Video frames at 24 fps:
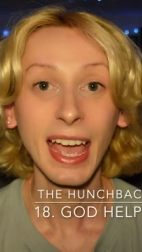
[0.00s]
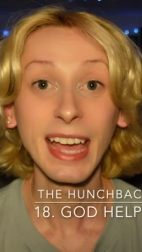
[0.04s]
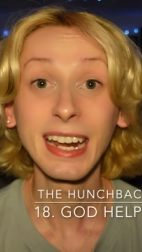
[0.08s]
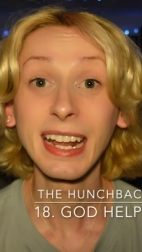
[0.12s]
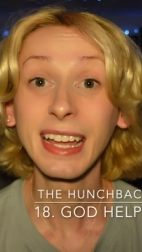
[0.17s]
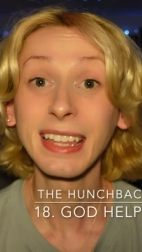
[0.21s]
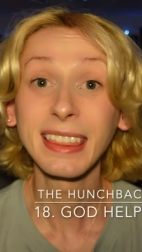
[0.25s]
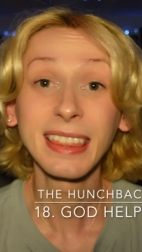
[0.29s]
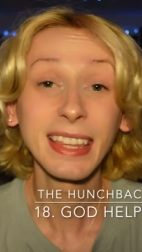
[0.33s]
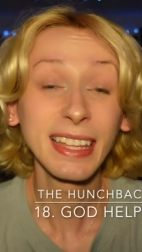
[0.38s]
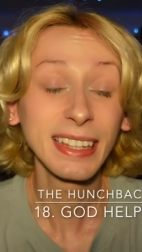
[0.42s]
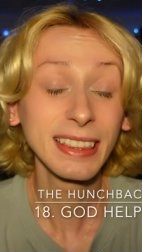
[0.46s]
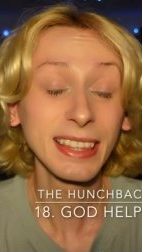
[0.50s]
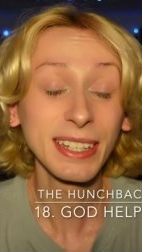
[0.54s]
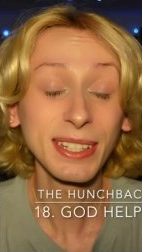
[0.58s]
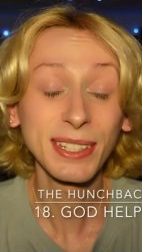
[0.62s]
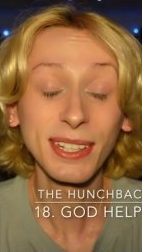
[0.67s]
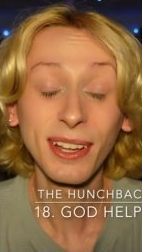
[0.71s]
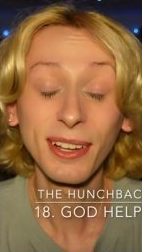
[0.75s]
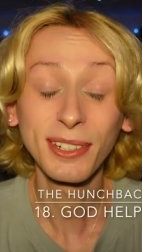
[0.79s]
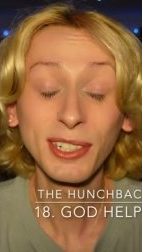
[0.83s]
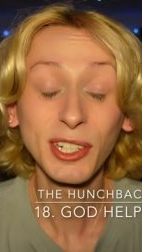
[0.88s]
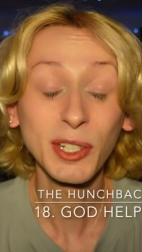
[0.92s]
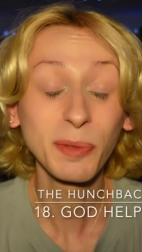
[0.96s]
and I think this
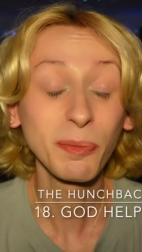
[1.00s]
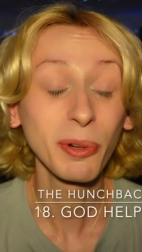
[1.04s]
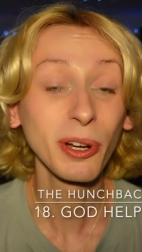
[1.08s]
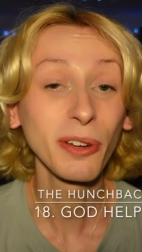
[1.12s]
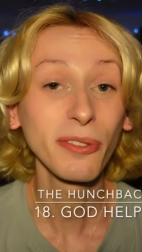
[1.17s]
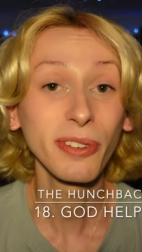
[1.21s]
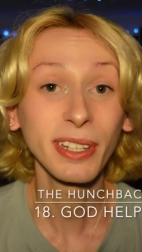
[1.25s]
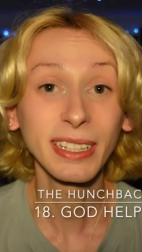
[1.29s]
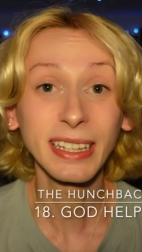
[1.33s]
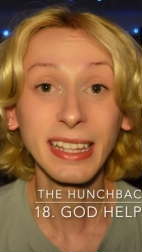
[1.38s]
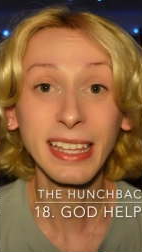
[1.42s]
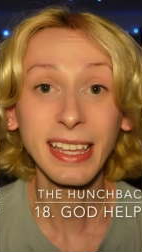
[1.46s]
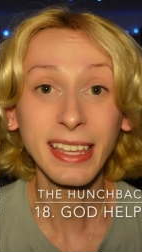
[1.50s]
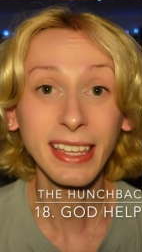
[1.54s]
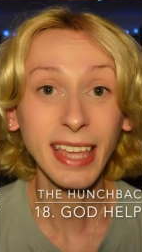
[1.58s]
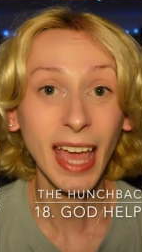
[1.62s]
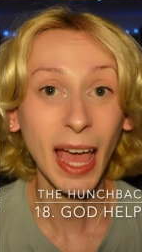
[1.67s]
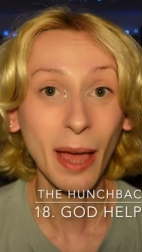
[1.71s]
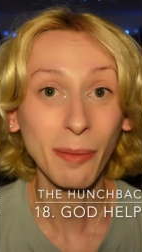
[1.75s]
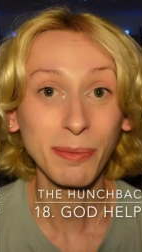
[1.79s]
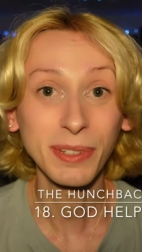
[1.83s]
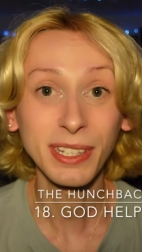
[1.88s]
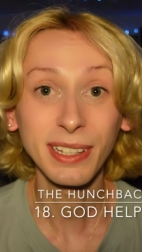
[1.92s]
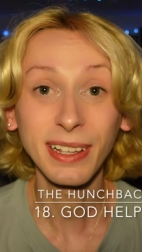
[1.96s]
song just perfectly
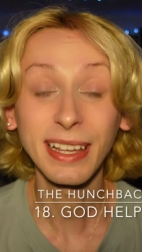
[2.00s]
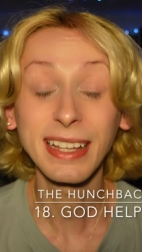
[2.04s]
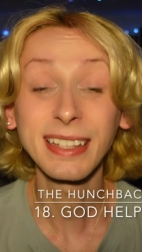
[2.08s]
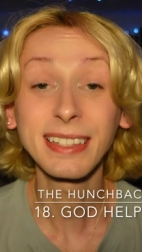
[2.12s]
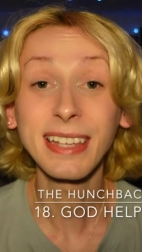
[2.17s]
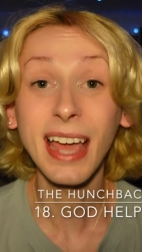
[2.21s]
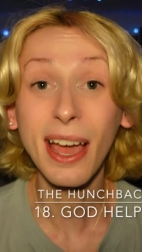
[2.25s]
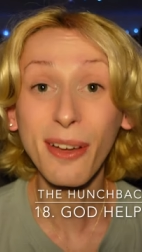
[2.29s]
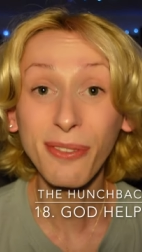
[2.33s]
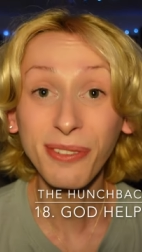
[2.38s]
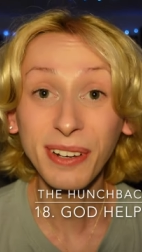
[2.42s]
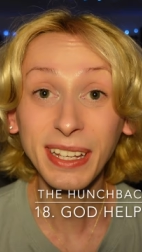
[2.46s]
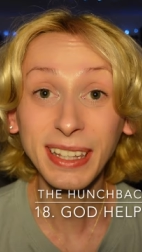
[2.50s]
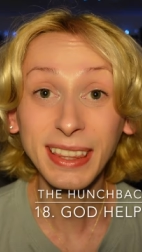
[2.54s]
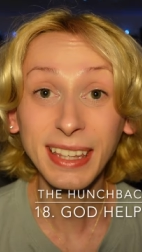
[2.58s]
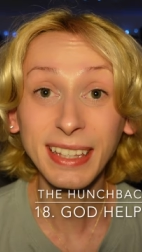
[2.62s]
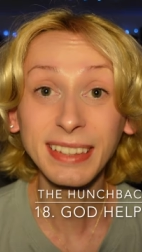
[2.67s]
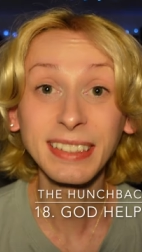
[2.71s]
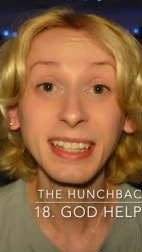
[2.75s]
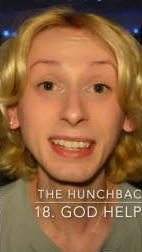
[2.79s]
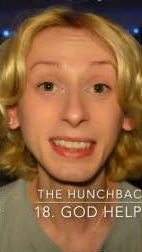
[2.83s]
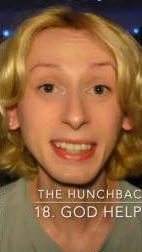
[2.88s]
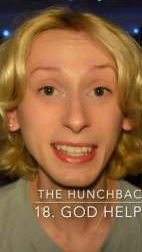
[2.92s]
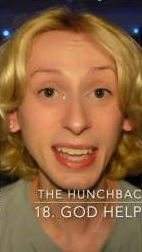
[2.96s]
encapsulates
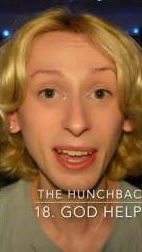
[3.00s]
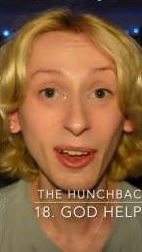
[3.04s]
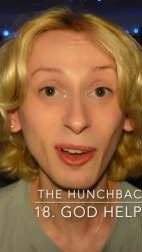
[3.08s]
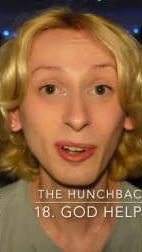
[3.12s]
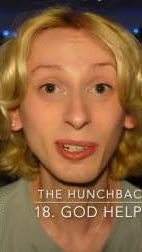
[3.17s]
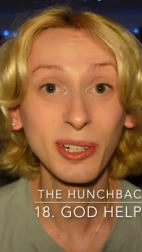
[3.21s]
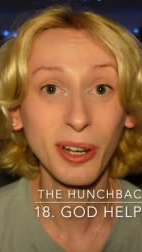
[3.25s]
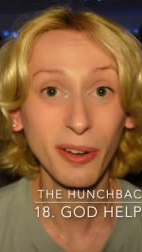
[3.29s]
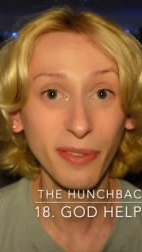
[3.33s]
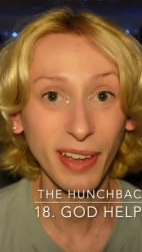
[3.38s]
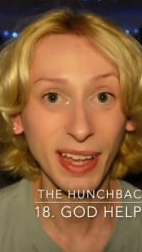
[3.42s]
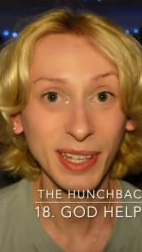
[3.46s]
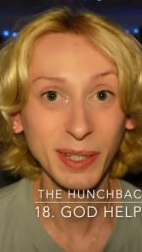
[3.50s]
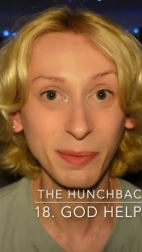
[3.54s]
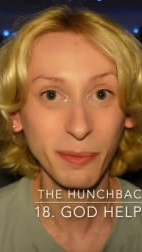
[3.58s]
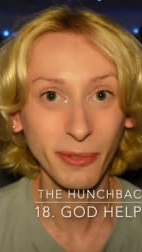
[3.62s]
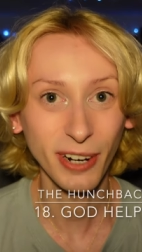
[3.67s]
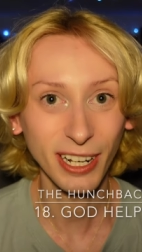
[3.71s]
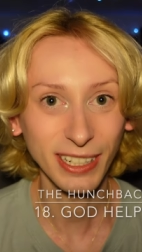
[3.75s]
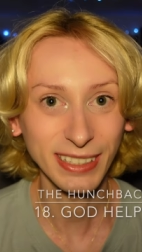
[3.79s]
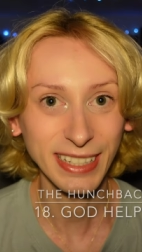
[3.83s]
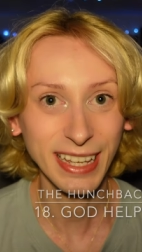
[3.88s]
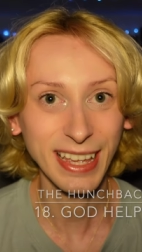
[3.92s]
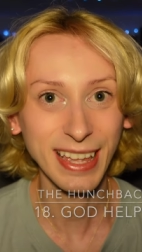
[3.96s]
everything that the character of
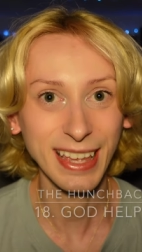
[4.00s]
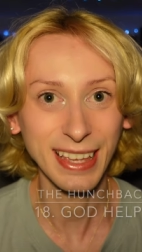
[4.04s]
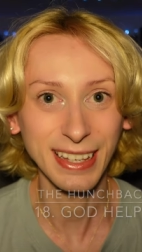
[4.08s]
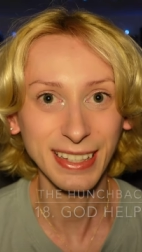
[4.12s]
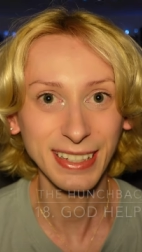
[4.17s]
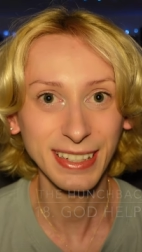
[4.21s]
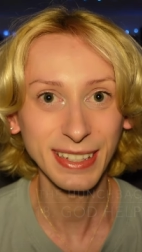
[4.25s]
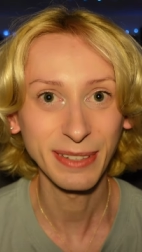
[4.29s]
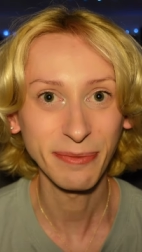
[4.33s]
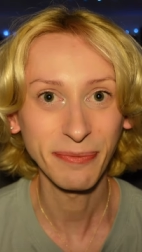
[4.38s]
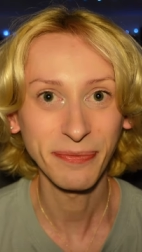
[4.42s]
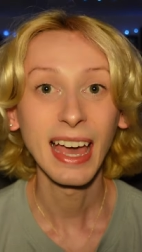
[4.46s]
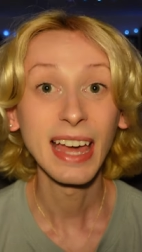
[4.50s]
Esmeralda is.